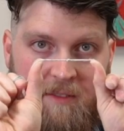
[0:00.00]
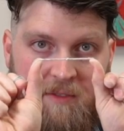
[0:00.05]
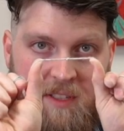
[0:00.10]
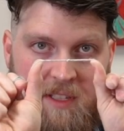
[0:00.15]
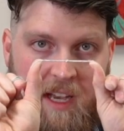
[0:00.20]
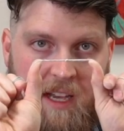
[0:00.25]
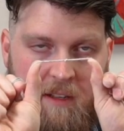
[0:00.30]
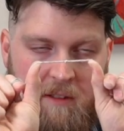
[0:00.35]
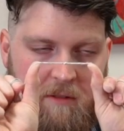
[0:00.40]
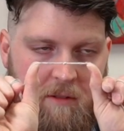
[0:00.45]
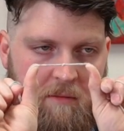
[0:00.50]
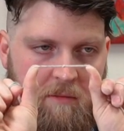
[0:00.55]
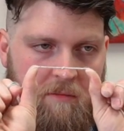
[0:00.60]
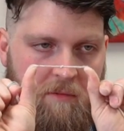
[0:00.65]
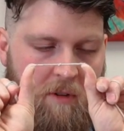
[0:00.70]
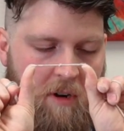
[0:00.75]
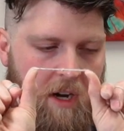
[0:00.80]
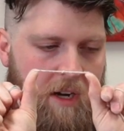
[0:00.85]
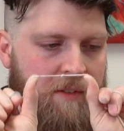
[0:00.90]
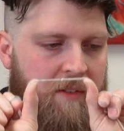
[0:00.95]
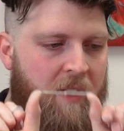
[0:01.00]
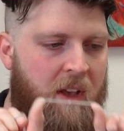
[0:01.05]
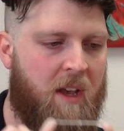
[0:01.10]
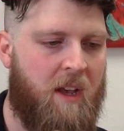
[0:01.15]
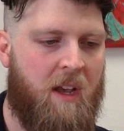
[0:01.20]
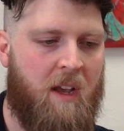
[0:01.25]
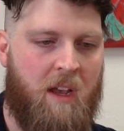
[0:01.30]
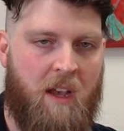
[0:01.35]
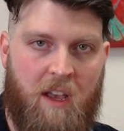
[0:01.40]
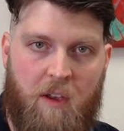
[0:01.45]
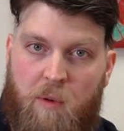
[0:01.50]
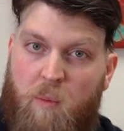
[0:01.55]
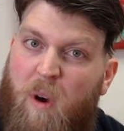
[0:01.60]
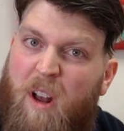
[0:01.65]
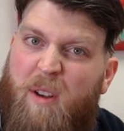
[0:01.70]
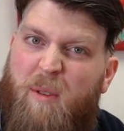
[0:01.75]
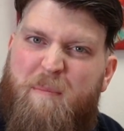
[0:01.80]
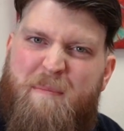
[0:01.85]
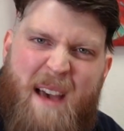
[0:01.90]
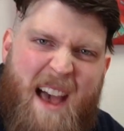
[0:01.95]
of sight, right? You
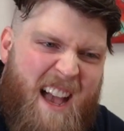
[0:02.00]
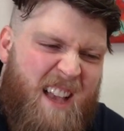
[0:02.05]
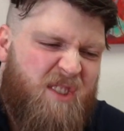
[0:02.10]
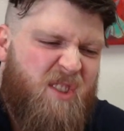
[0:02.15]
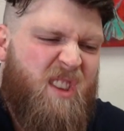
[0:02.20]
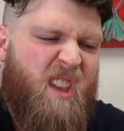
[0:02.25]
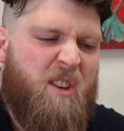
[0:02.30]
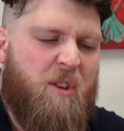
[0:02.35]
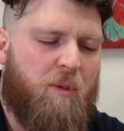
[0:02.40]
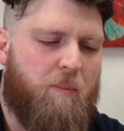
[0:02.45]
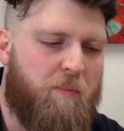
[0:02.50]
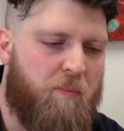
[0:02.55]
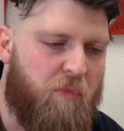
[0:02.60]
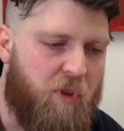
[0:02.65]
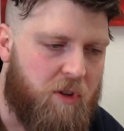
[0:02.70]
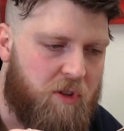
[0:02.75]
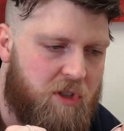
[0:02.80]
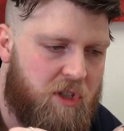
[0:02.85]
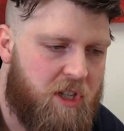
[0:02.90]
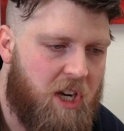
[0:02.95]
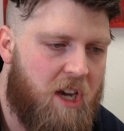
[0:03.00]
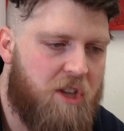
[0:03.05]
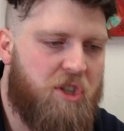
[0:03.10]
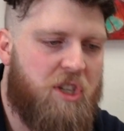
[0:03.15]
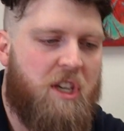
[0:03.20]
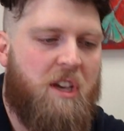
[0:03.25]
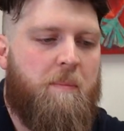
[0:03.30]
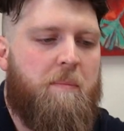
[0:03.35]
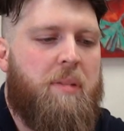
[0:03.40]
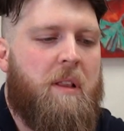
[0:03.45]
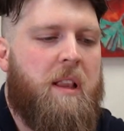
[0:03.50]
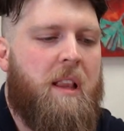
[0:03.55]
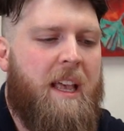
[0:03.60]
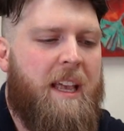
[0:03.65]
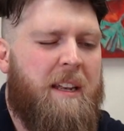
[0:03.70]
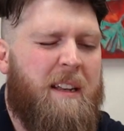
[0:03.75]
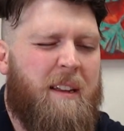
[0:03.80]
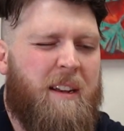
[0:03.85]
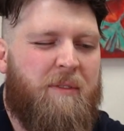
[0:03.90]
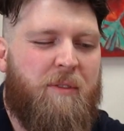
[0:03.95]
want to imagine that you're touching a
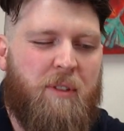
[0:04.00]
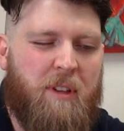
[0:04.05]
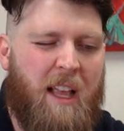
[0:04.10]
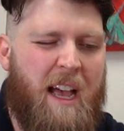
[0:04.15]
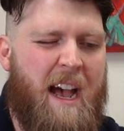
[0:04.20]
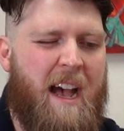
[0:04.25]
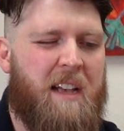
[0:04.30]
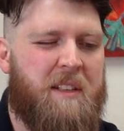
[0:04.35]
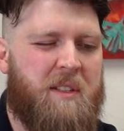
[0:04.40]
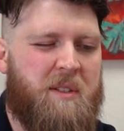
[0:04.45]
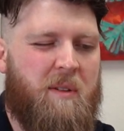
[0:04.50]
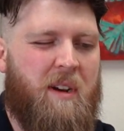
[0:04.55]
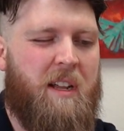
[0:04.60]
plate of glass,